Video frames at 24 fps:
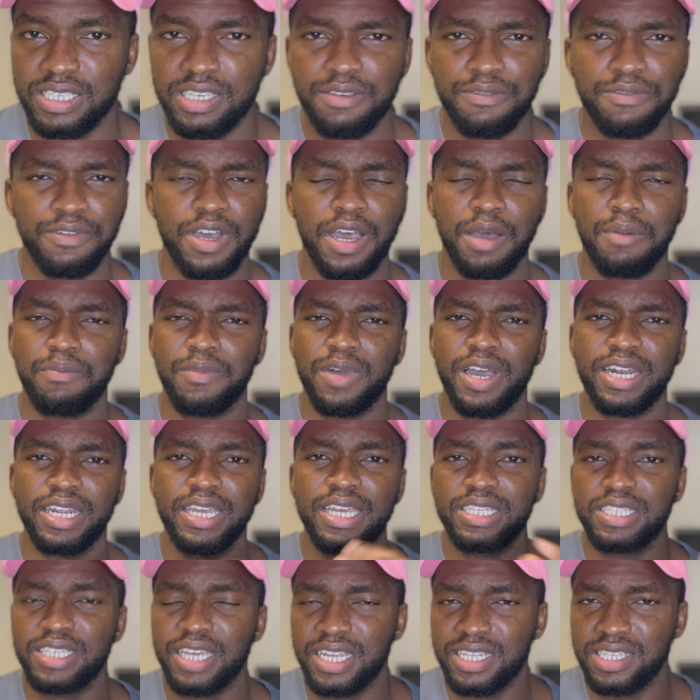If an
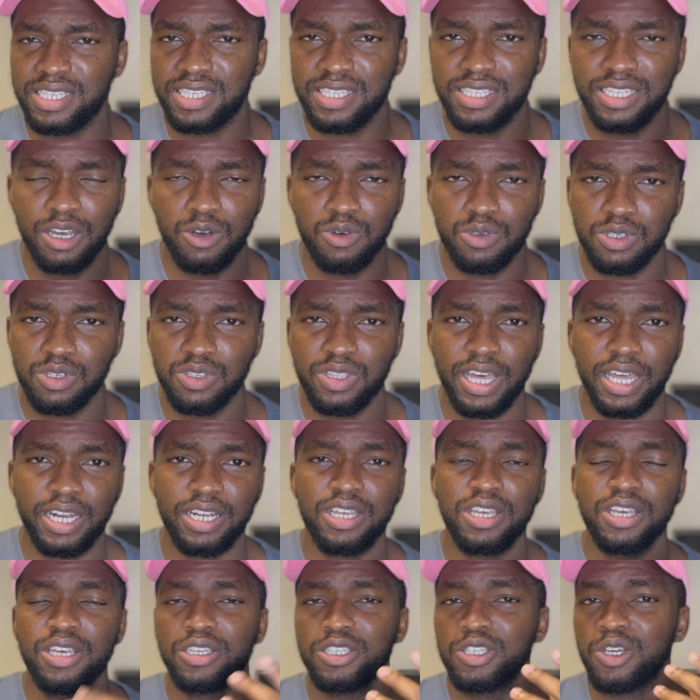agent tells you that
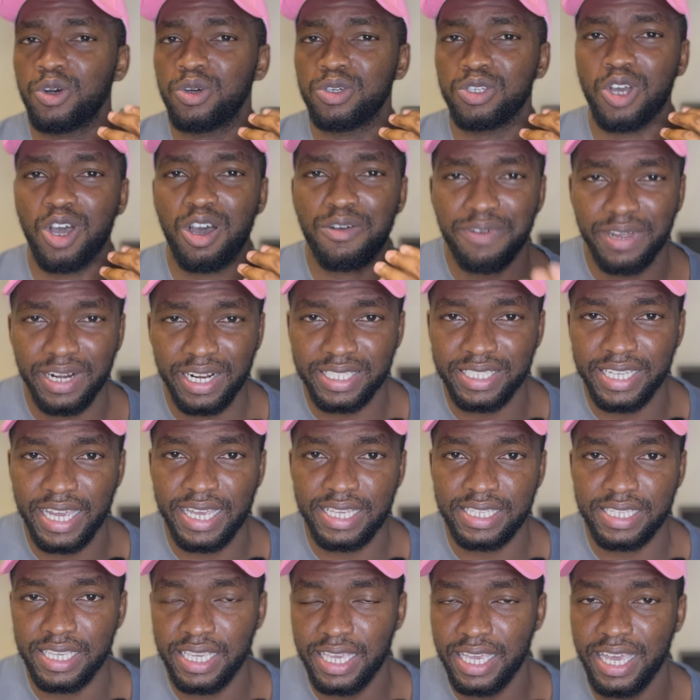your offer letter
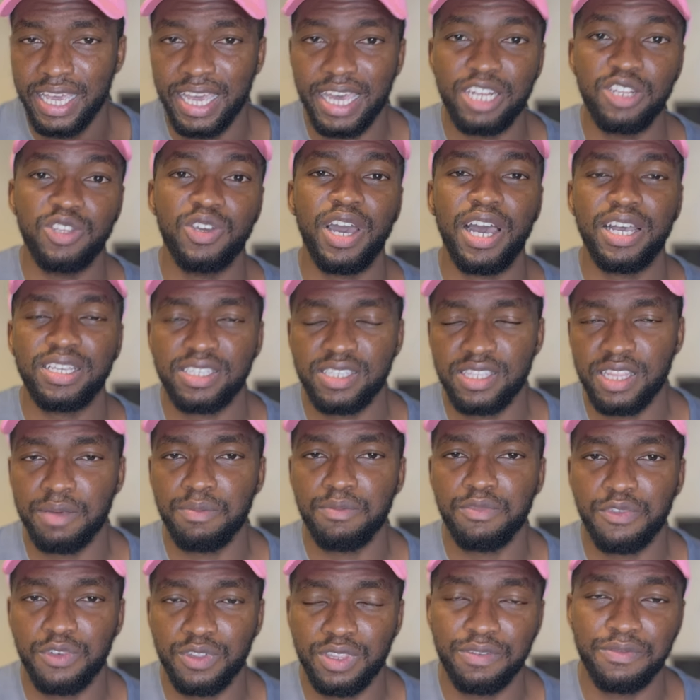is here, and you ask them
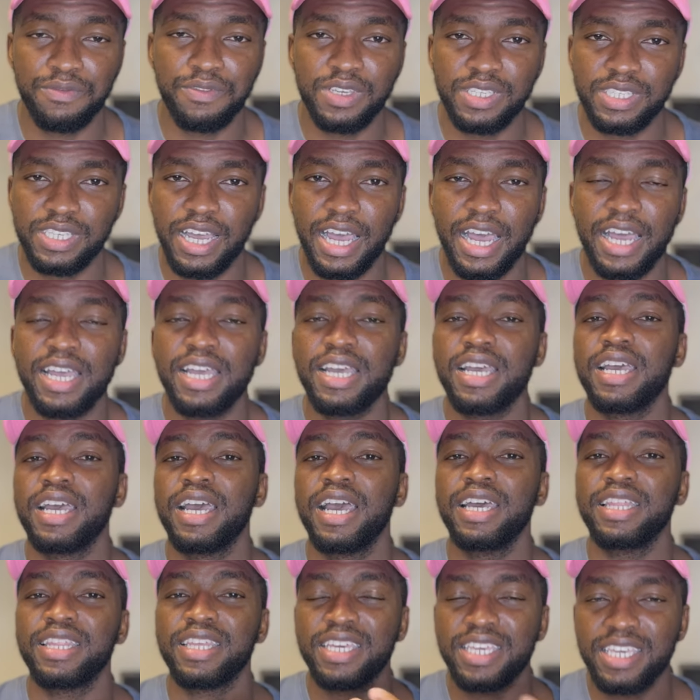for the visa
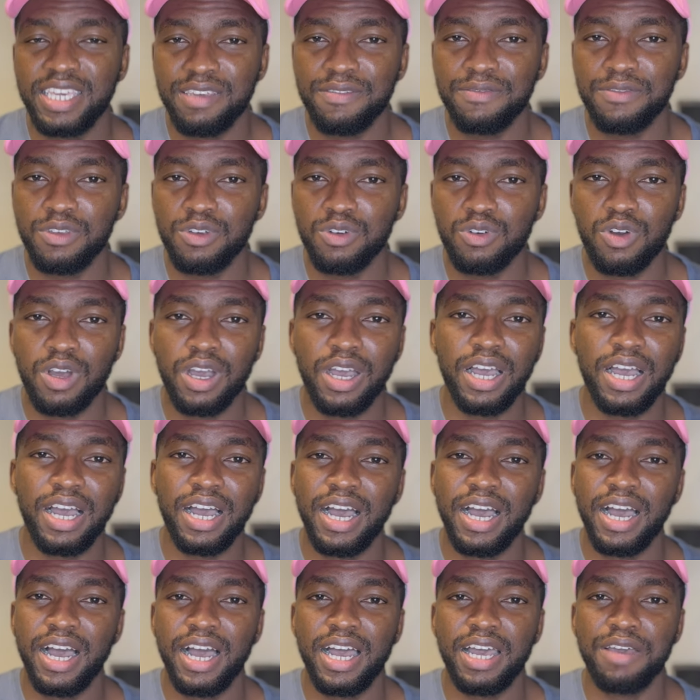and they give you
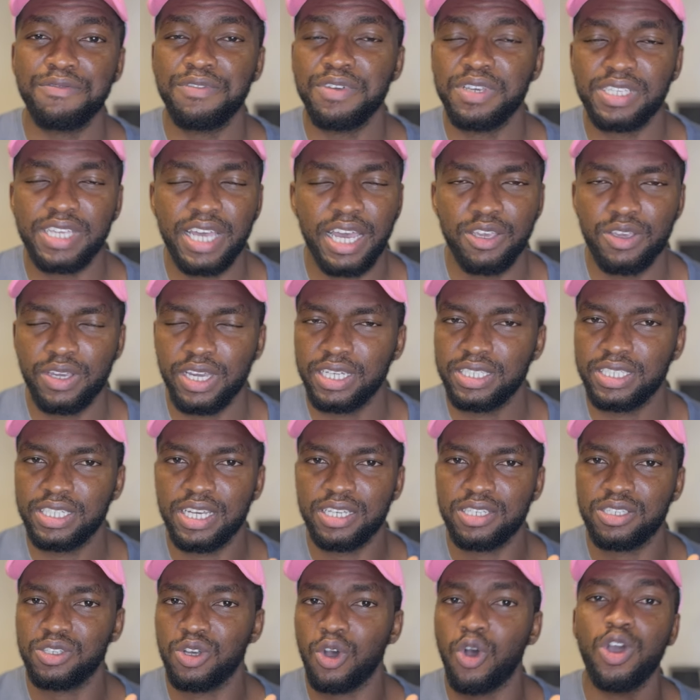a visa, you can
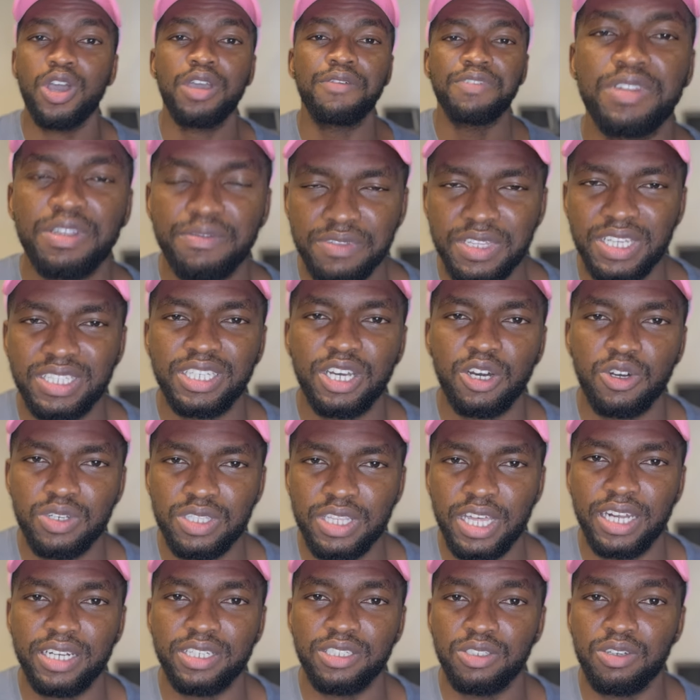just, or even if they tell you
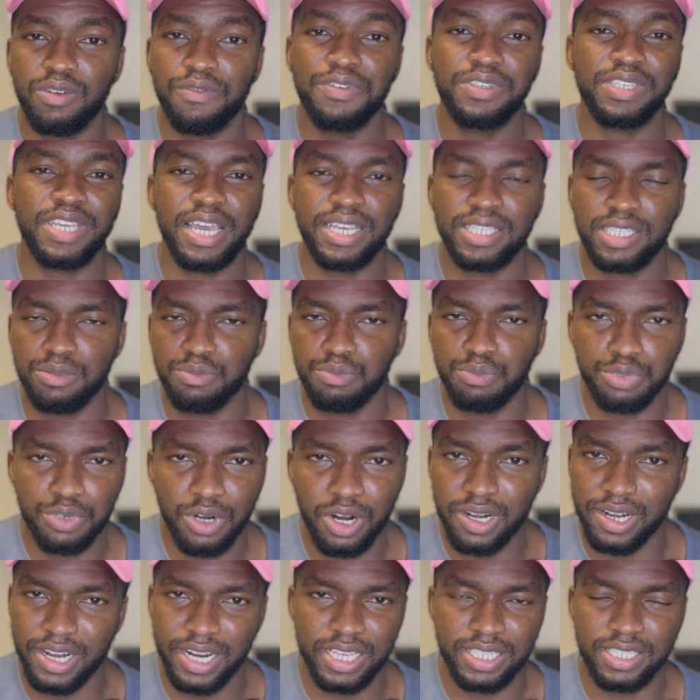that your visa is in
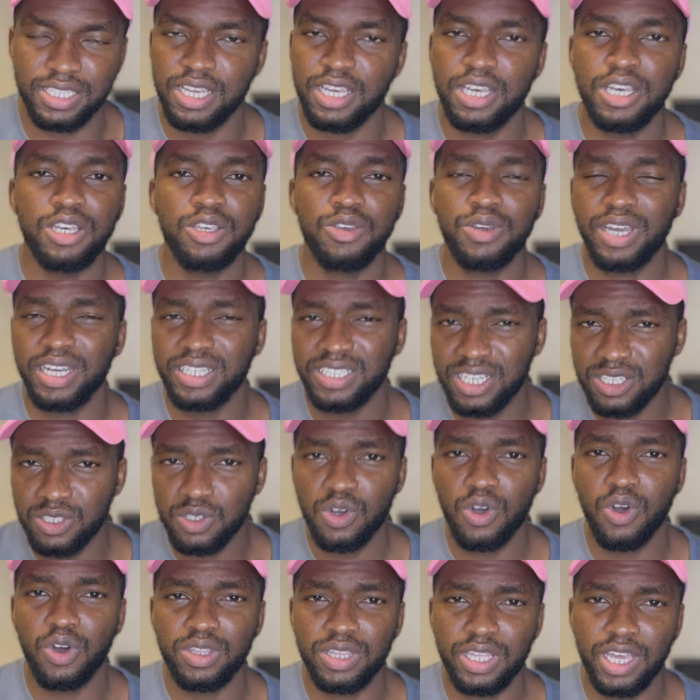progress, you can just
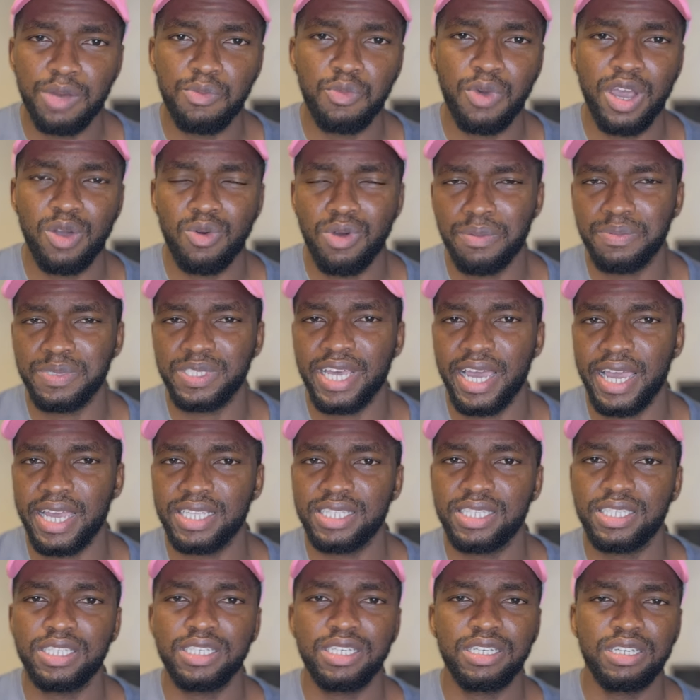go on the MY website,
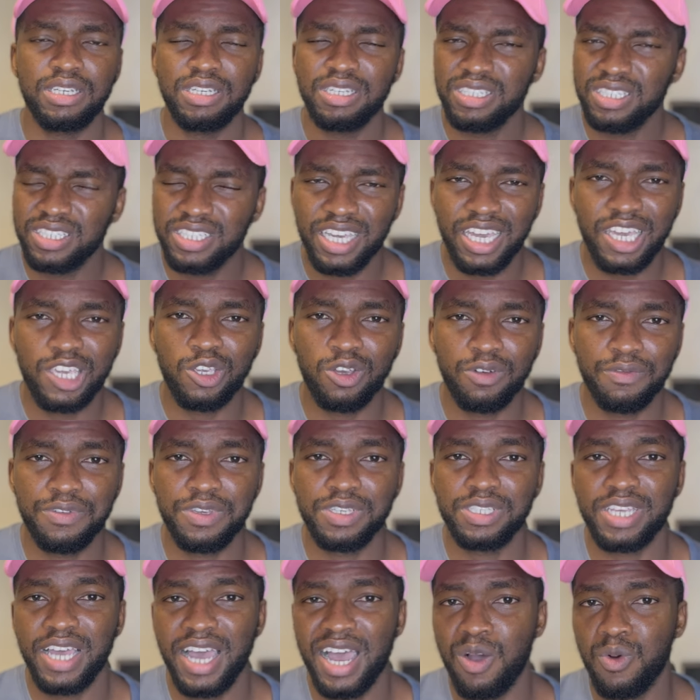check your
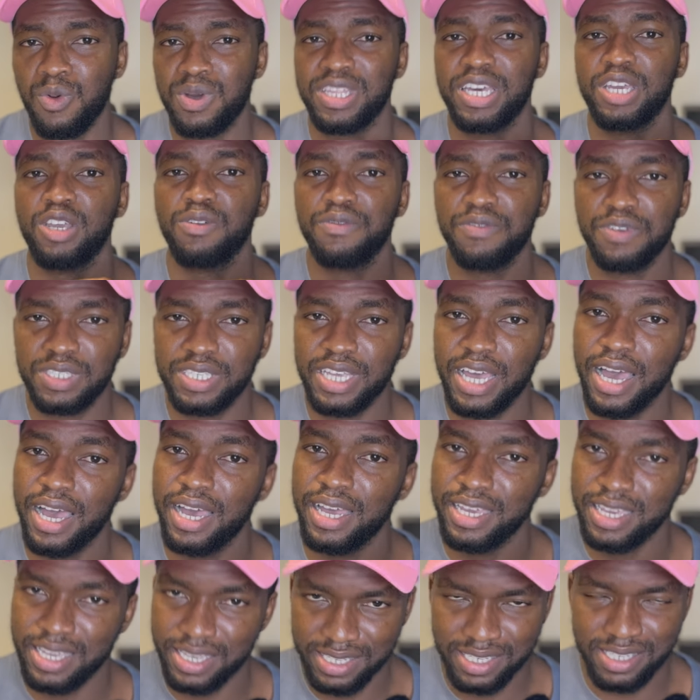visa, whether your visa
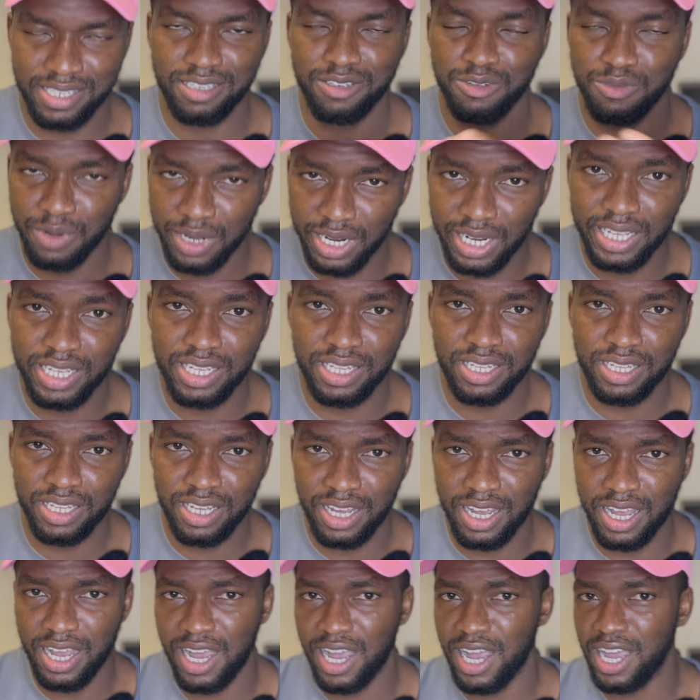is really
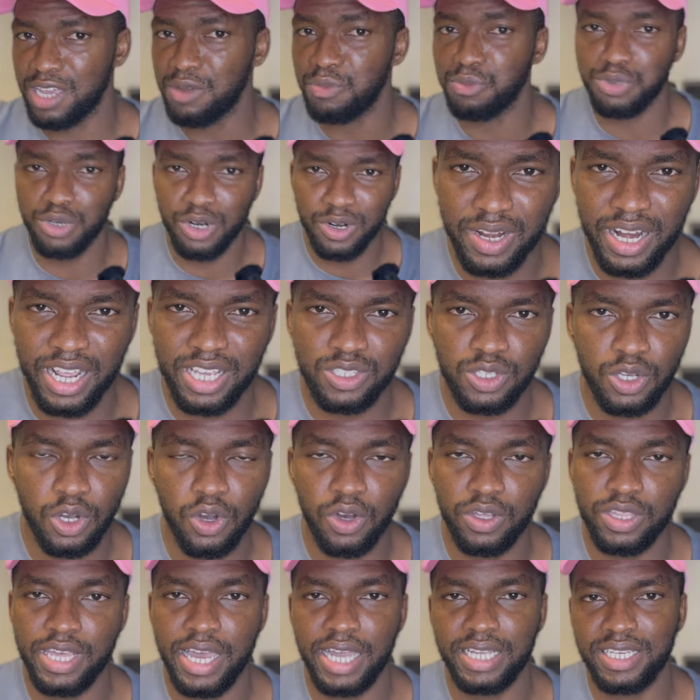in progress,
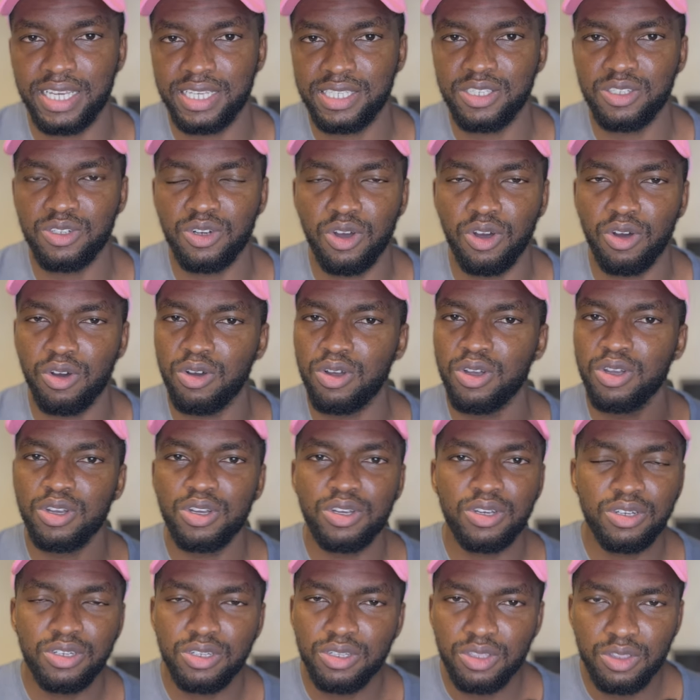or they are just, you know,
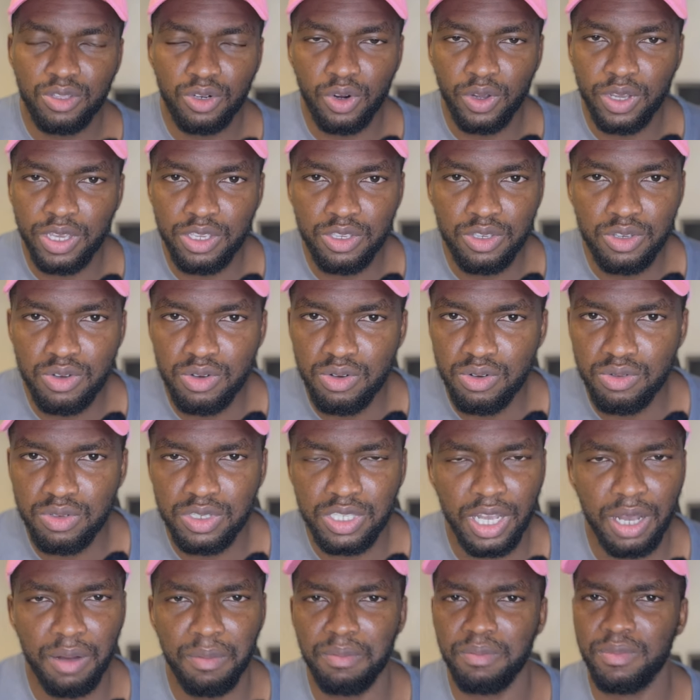throwing you
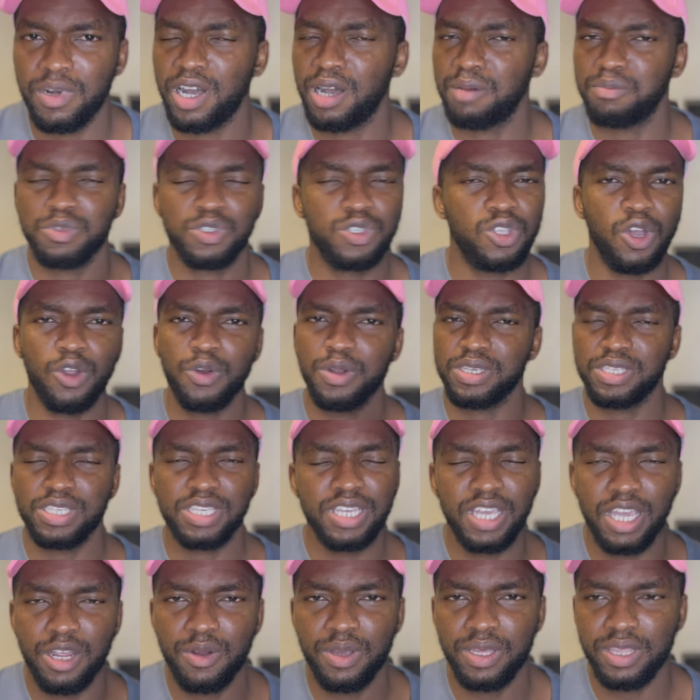some stories
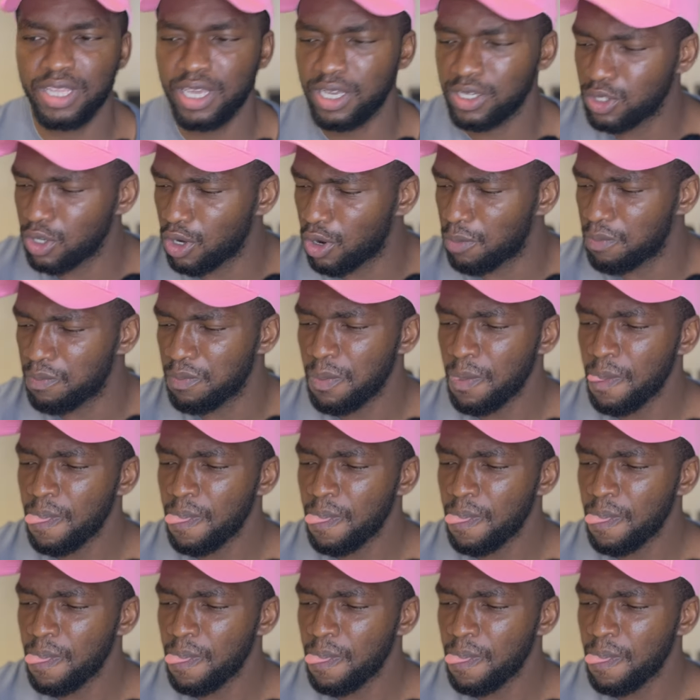here and there. So